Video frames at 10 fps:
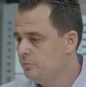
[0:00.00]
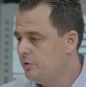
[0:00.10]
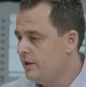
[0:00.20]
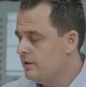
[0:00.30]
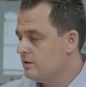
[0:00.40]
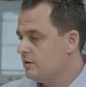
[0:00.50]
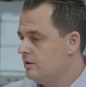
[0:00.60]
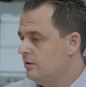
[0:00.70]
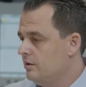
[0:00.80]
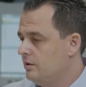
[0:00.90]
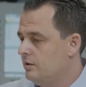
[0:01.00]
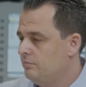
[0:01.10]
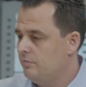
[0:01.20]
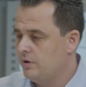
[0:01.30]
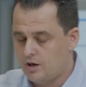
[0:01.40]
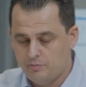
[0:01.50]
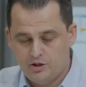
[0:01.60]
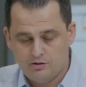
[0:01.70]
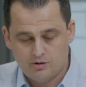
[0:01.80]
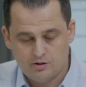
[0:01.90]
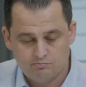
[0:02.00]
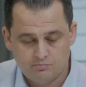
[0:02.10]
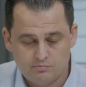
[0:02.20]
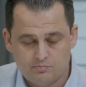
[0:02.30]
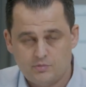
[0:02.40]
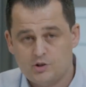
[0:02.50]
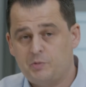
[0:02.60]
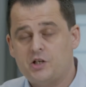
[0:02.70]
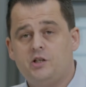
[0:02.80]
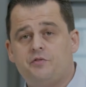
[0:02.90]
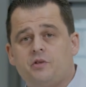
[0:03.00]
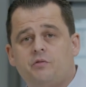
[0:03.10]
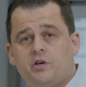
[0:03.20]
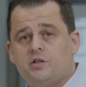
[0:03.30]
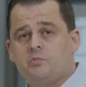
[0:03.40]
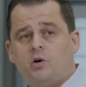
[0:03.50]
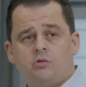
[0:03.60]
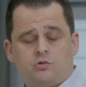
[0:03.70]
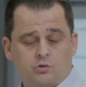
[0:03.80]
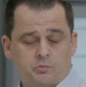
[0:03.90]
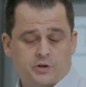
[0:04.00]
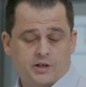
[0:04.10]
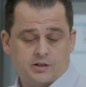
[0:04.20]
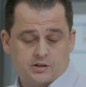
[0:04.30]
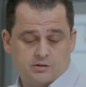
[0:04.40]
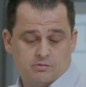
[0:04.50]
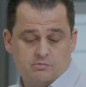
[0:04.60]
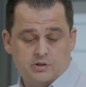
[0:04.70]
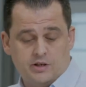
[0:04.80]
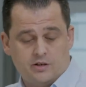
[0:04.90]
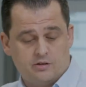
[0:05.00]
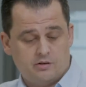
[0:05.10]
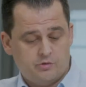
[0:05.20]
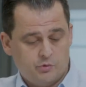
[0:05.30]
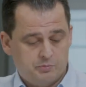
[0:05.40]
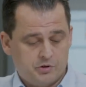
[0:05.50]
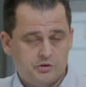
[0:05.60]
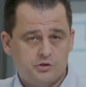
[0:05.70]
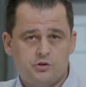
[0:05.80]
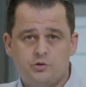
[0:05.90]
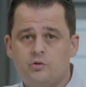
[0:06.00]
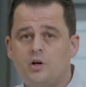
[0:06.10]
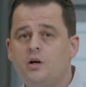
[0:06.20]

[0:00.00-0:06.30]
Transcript: breaks, I mean, especially if a very small tool breaks, like a 3.2